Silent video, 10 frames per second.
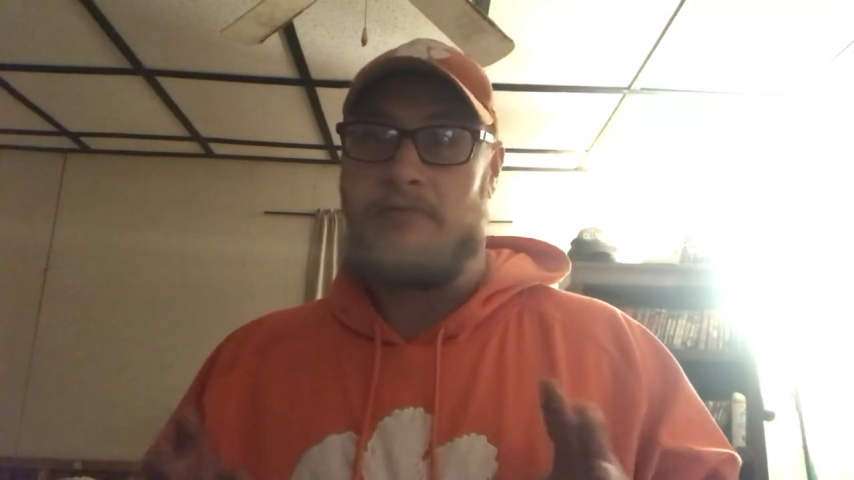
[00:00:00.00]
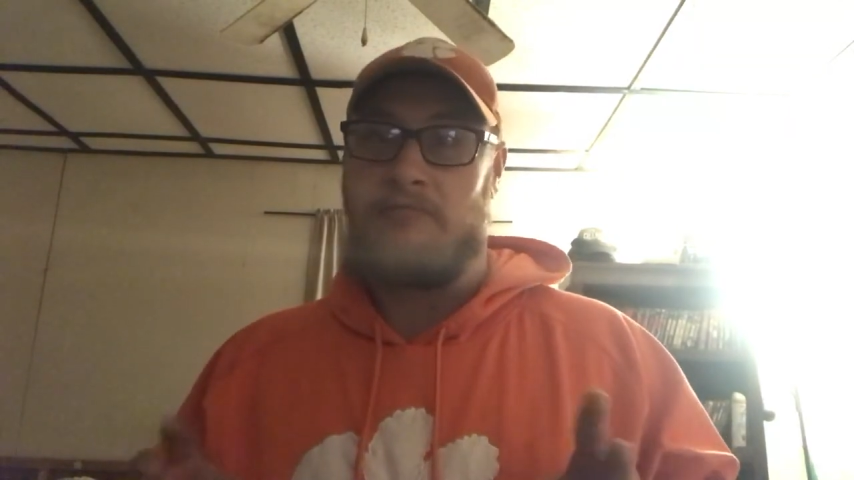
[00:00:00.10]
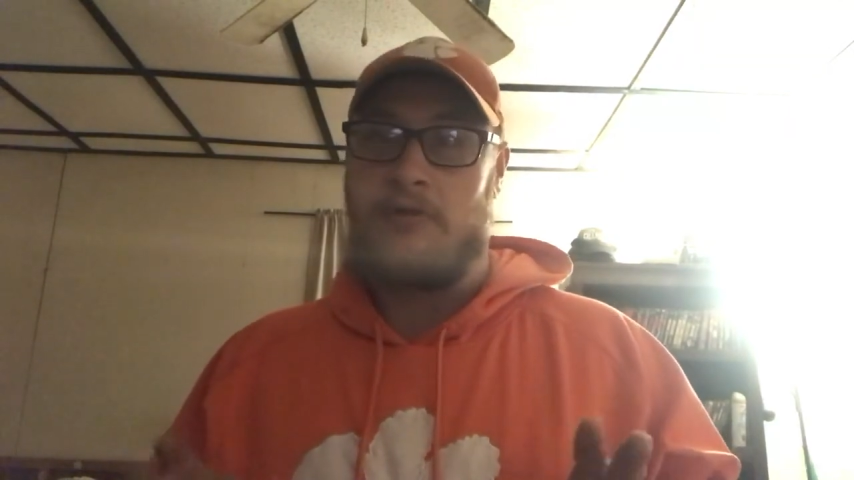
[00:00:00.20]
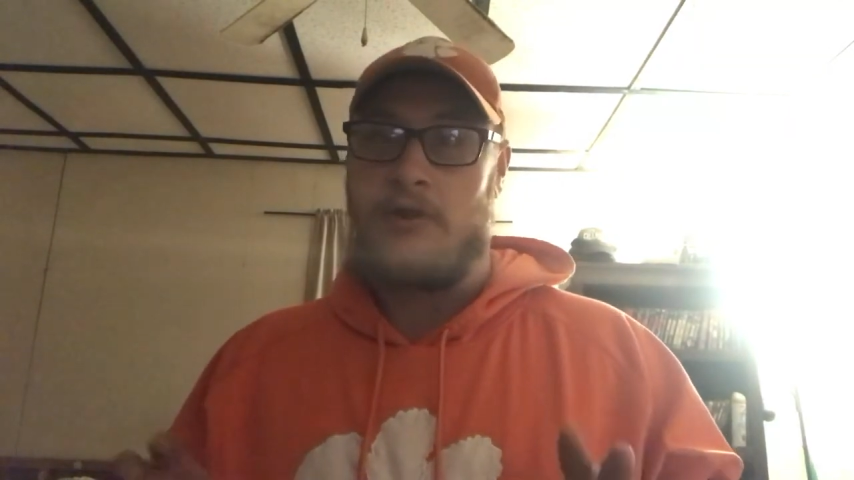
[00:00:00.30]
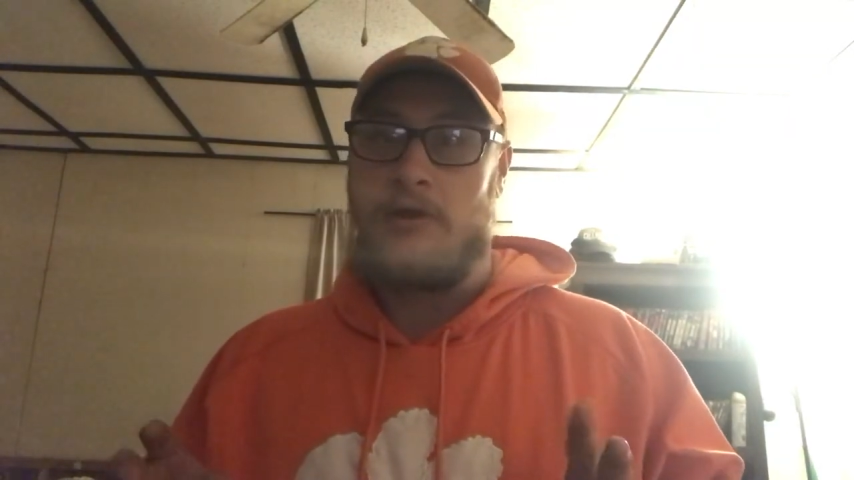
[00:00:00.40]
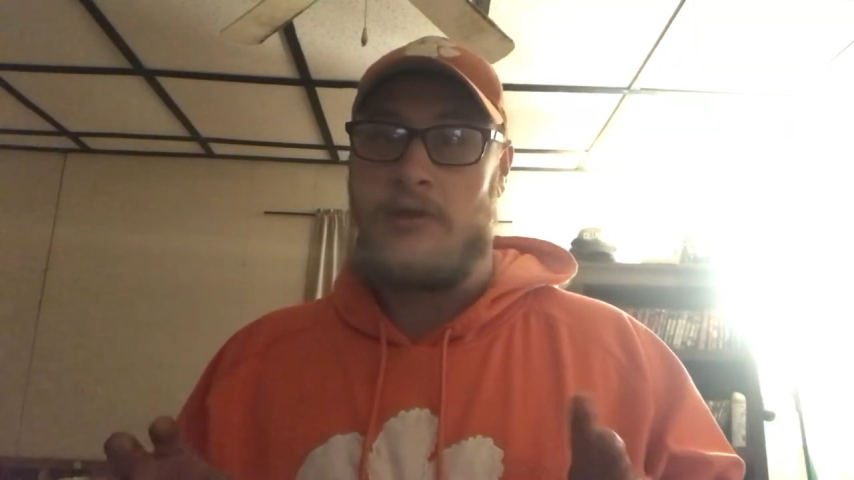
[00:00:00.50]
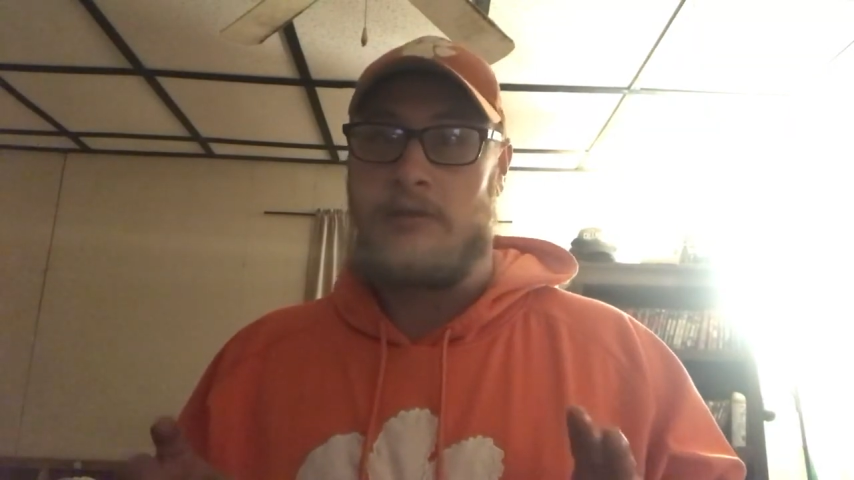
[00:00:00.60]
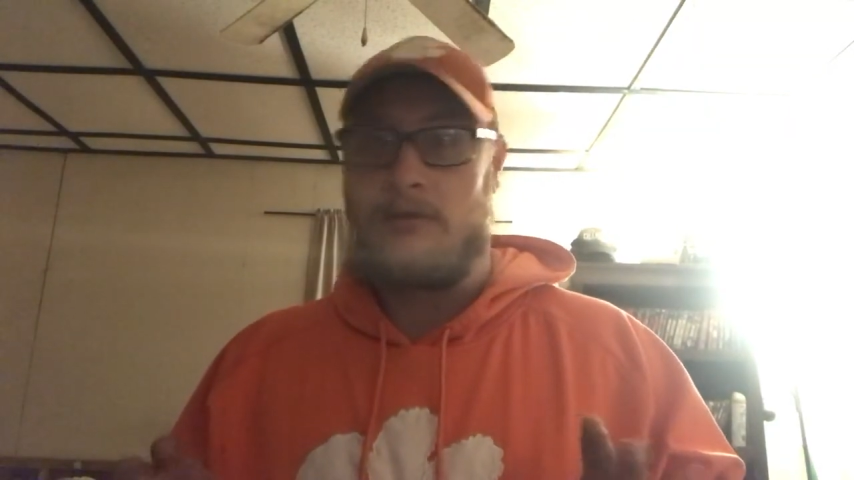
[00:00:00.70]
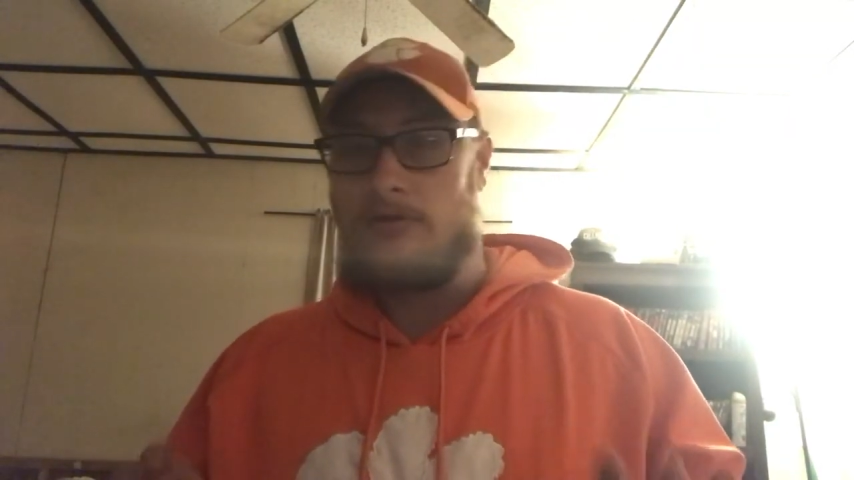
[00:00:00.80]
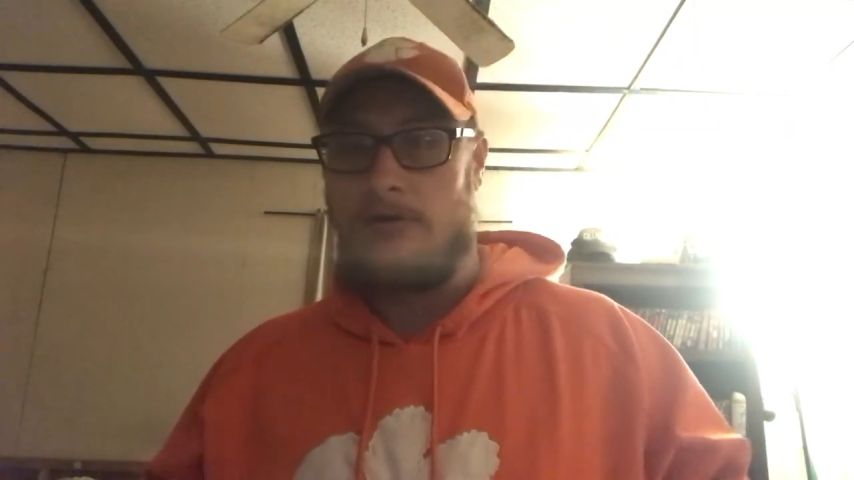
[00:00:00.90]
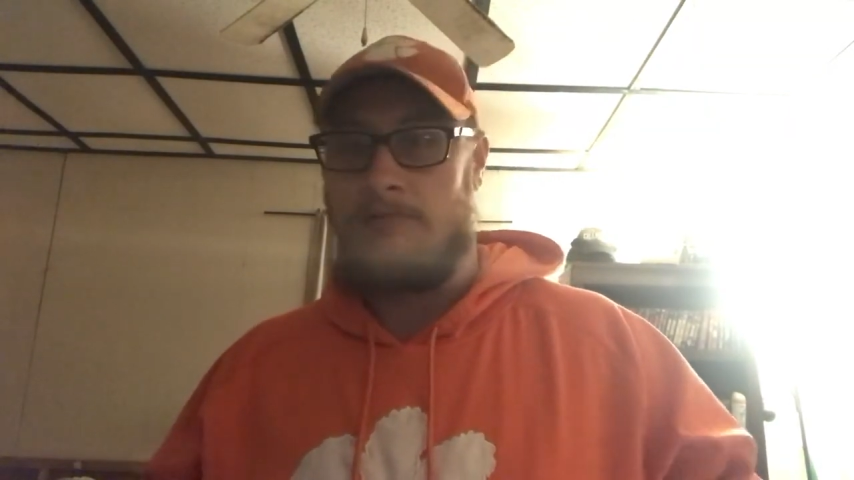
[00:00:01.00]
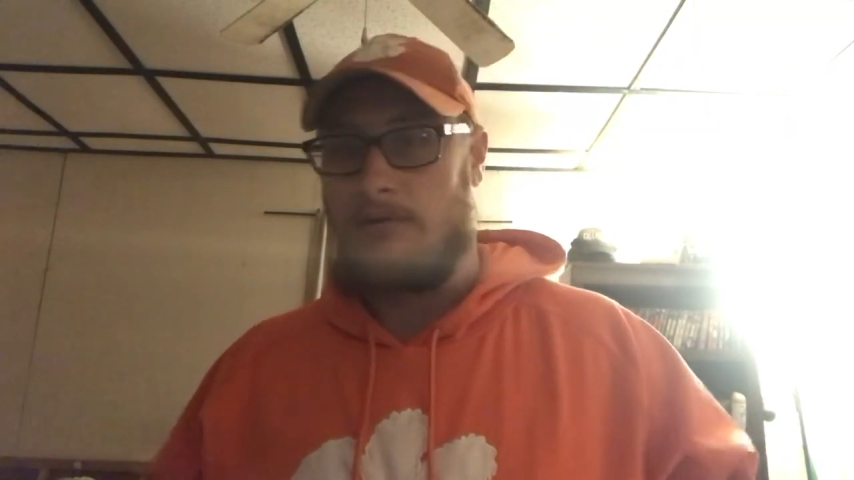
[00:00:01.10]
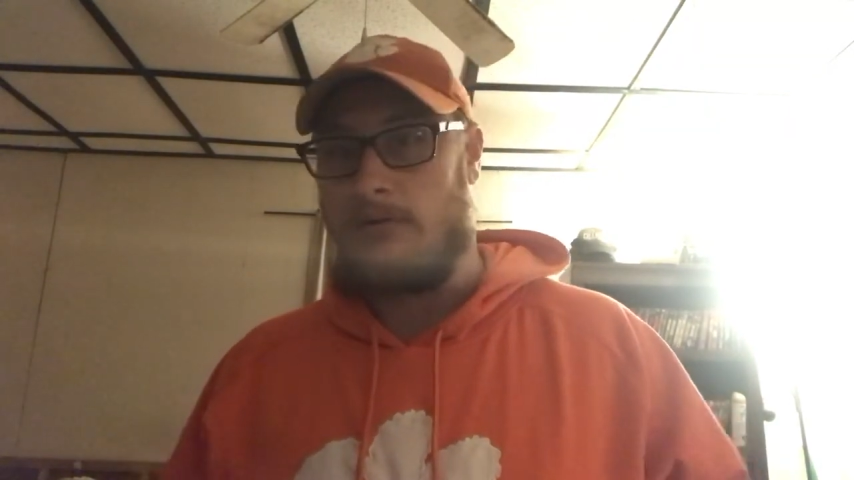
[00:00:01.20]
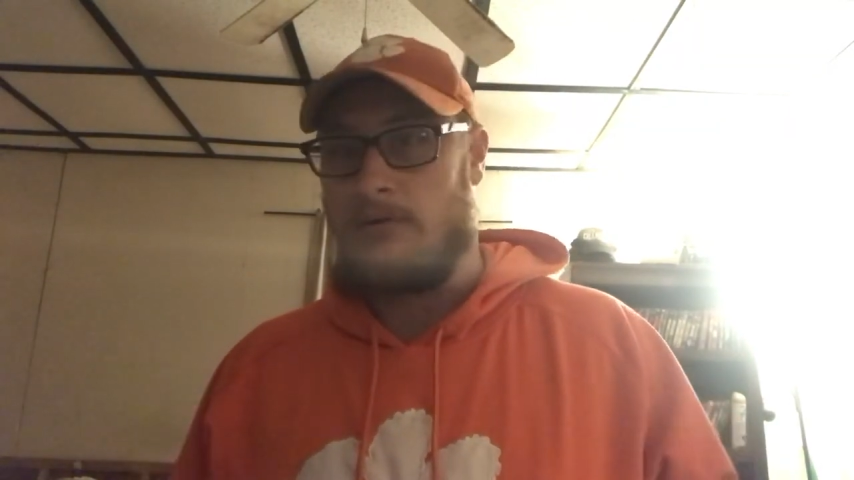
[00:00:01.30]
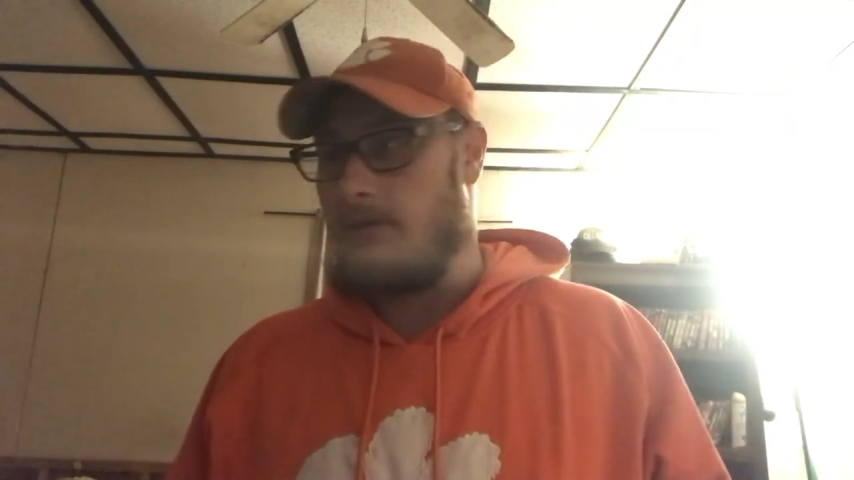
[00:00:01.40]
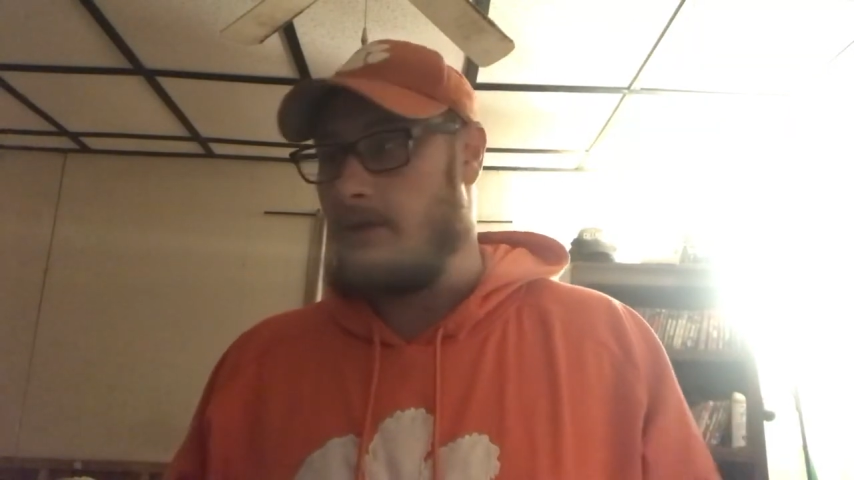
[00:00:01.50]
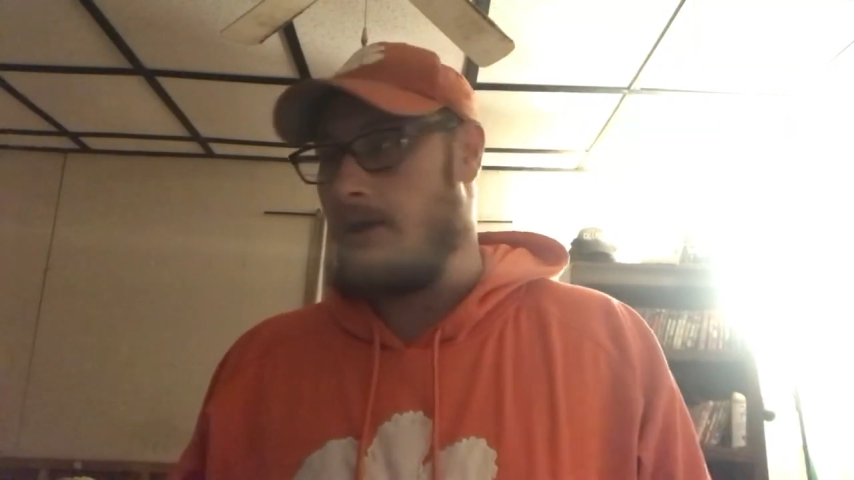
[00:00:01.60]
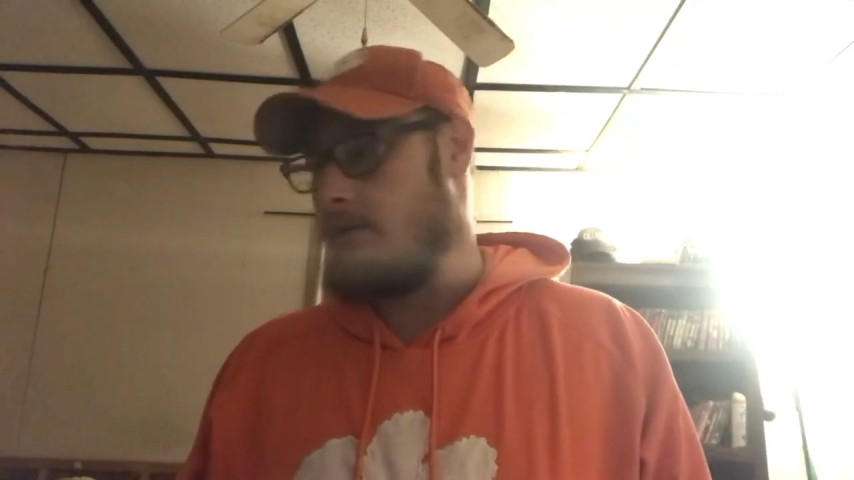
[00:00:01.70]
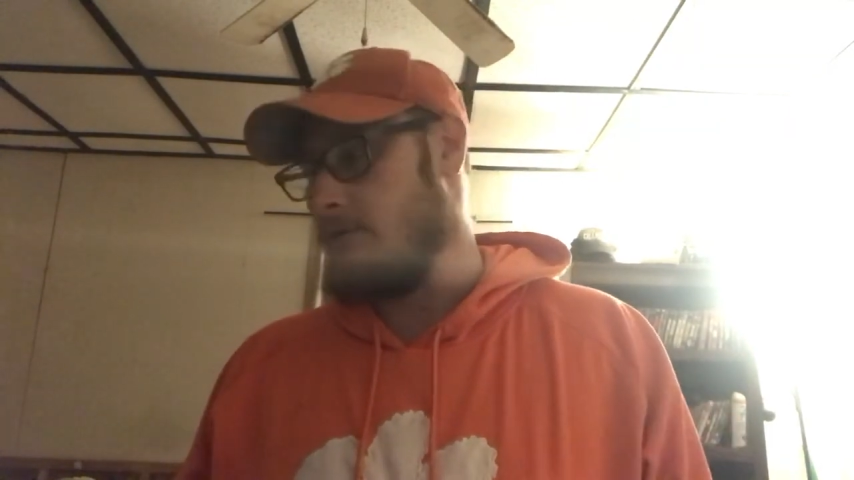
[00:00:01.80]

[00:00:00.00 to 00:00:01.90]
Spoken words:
for us since Trevor Lawrence is out.